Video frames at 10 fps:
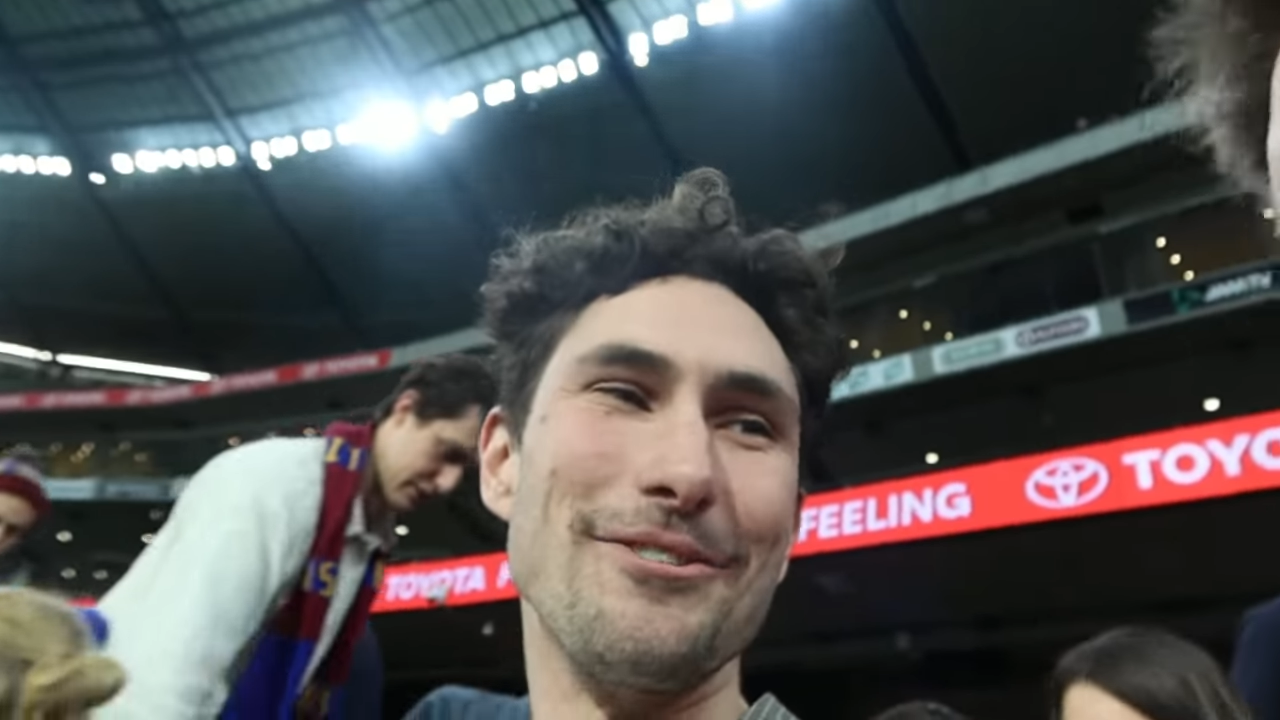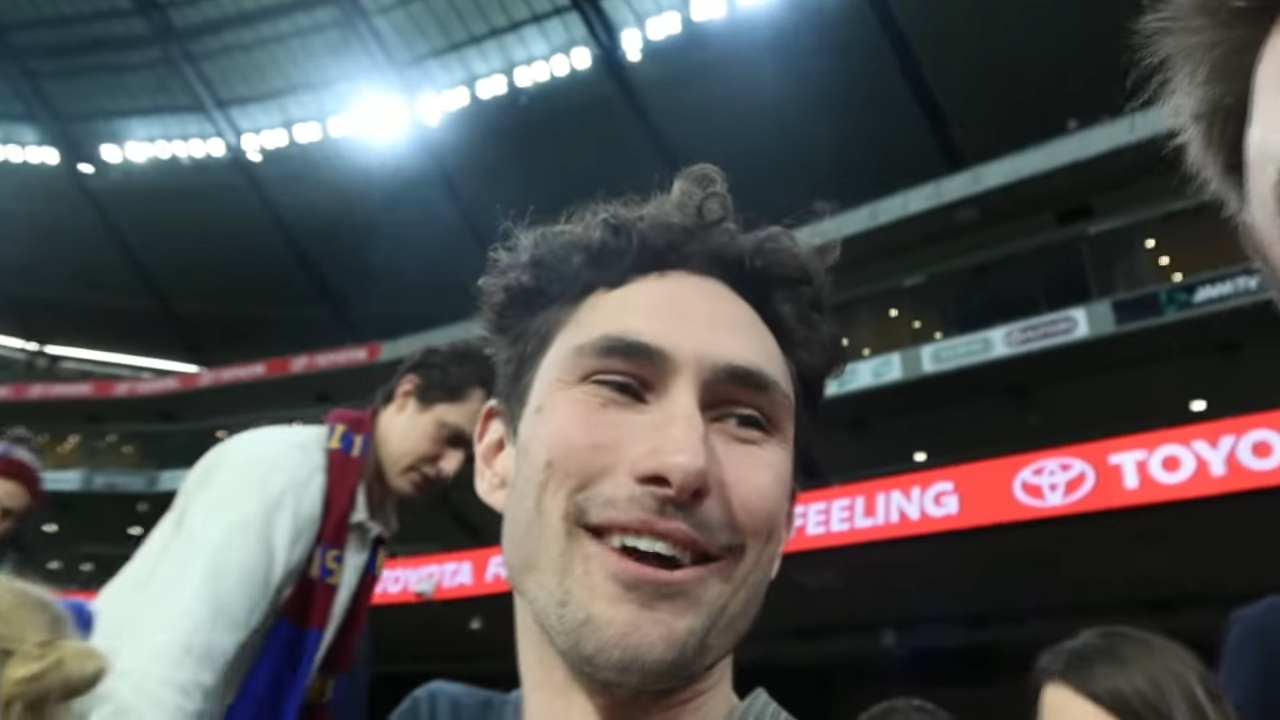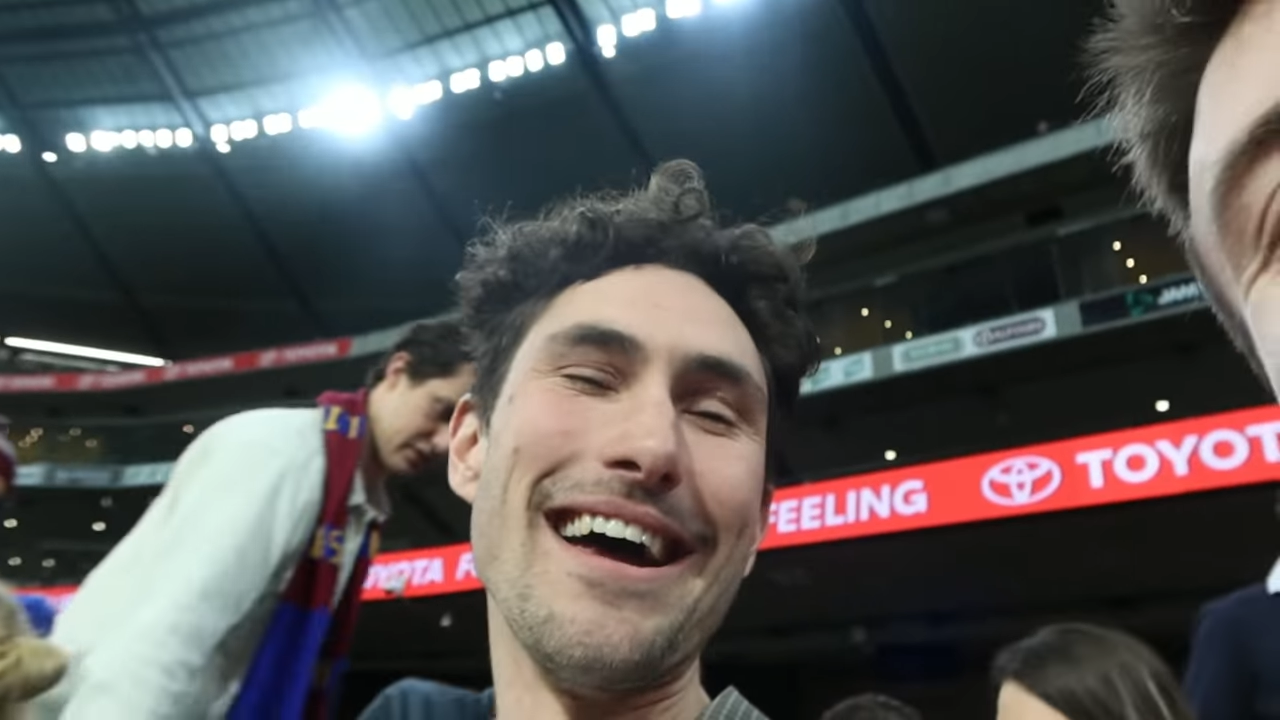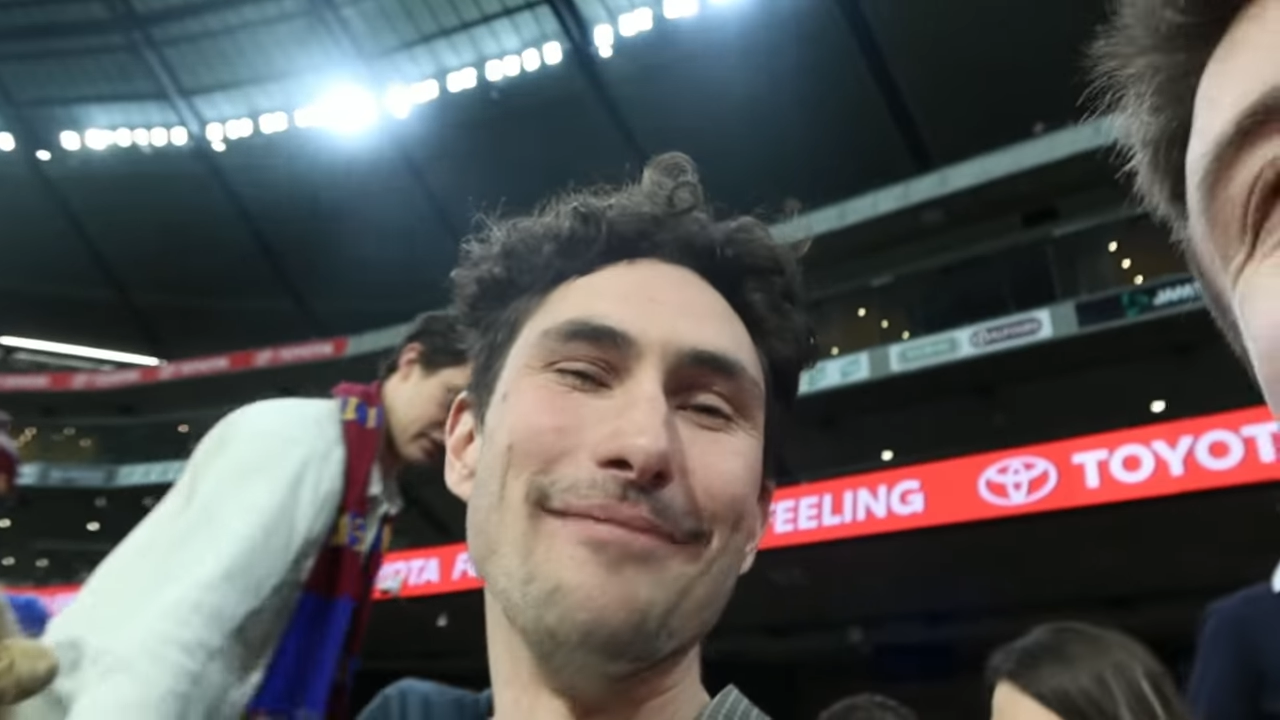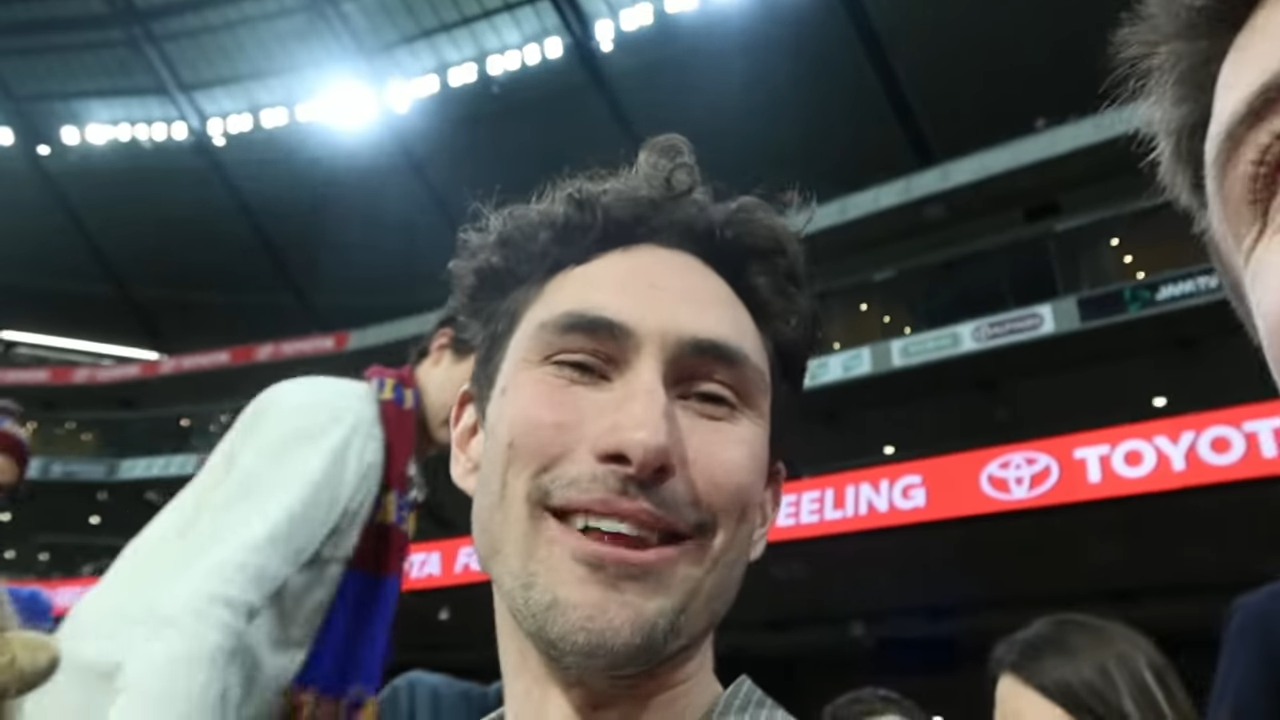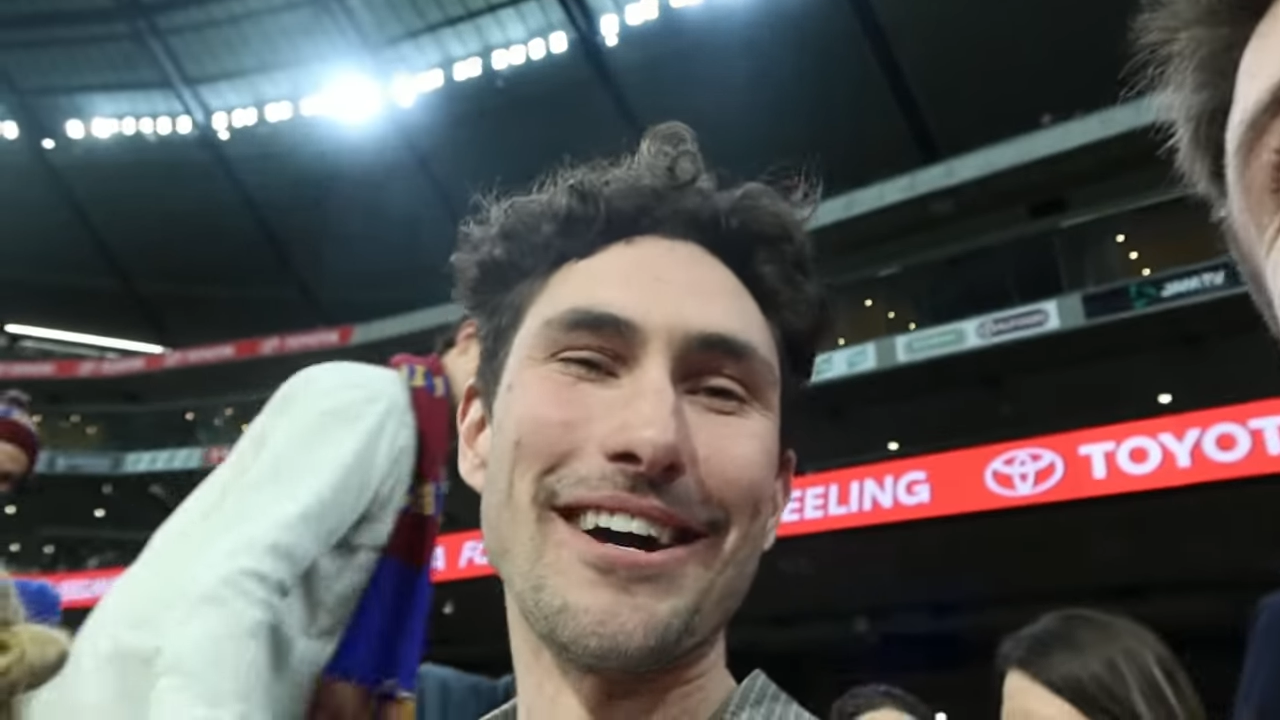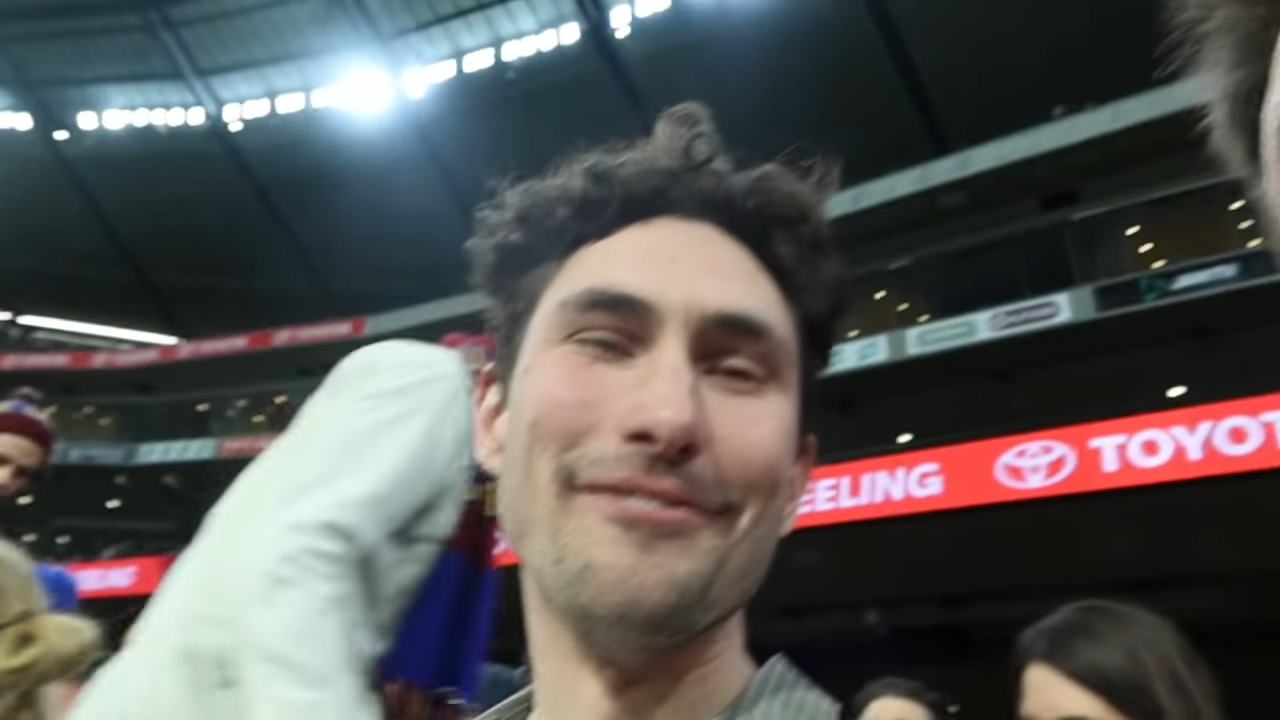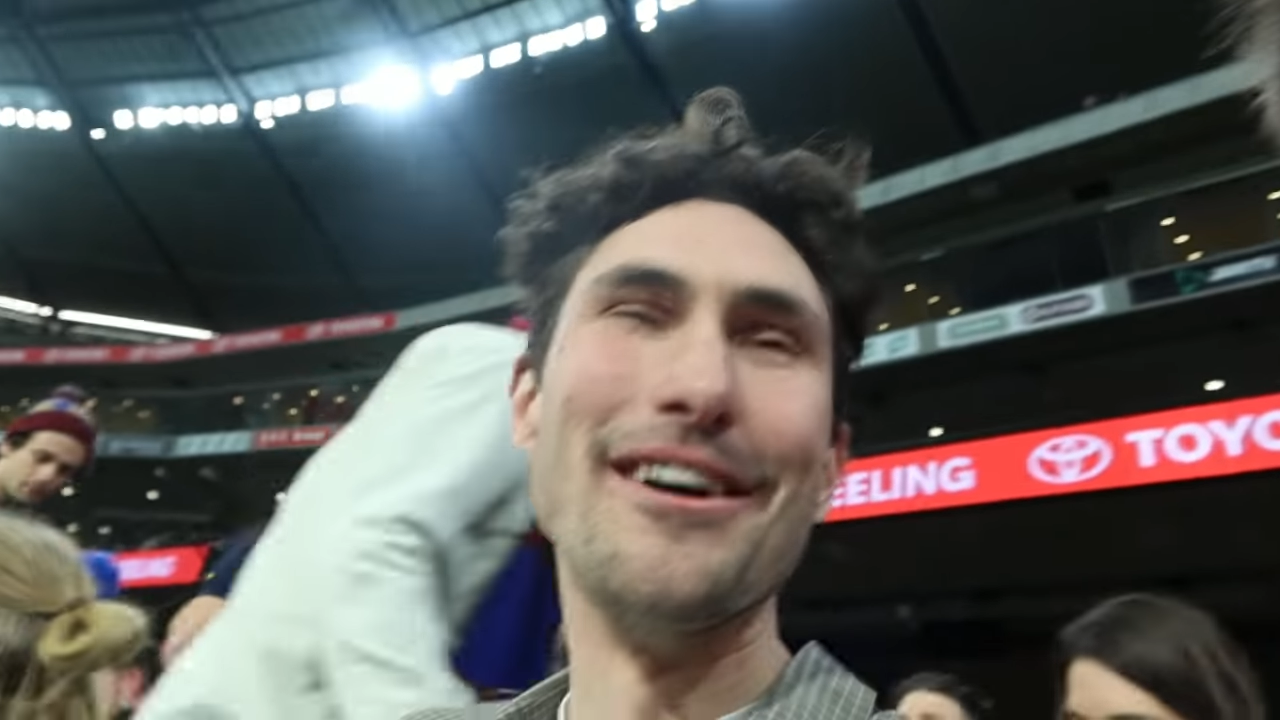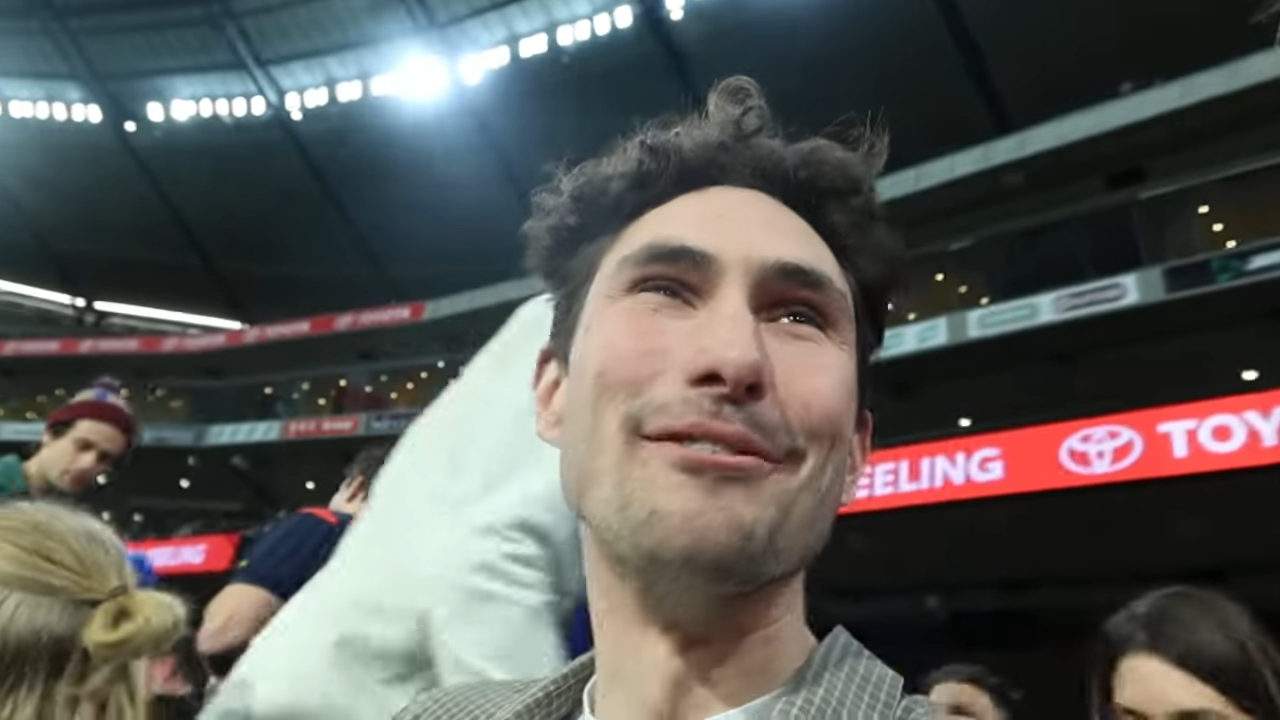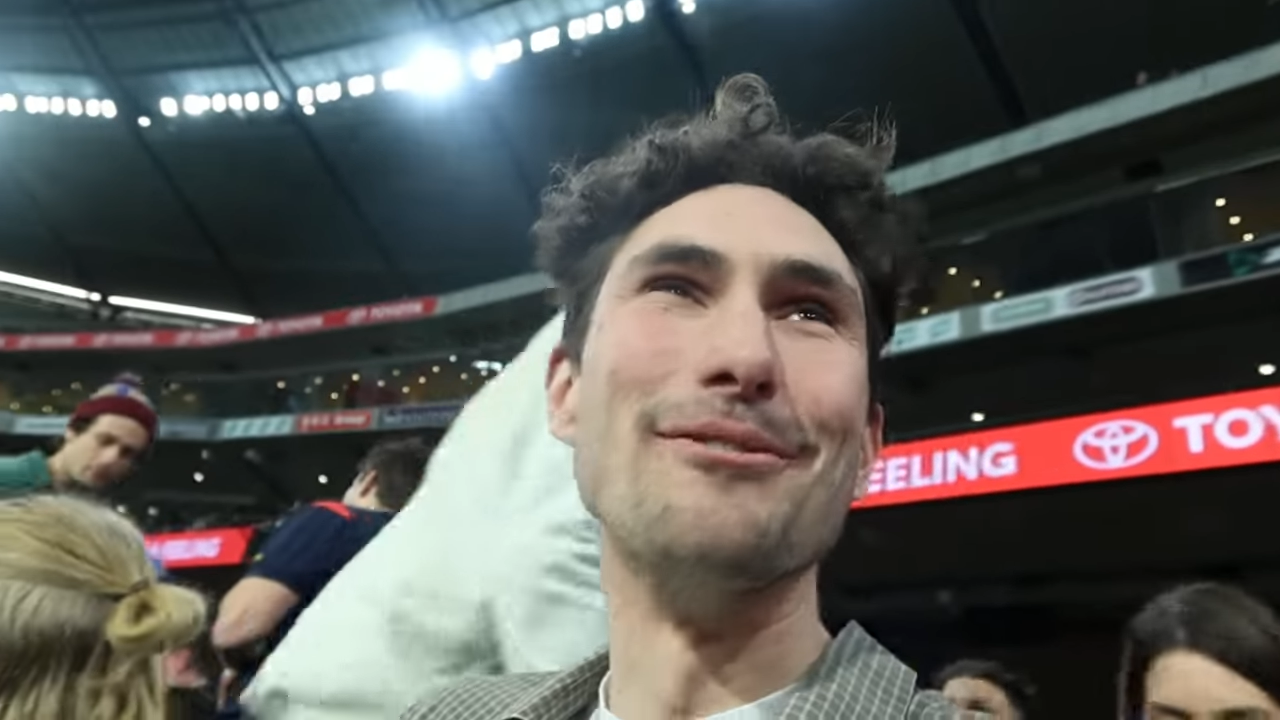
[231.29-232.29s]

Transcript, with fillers: all game. Like I've never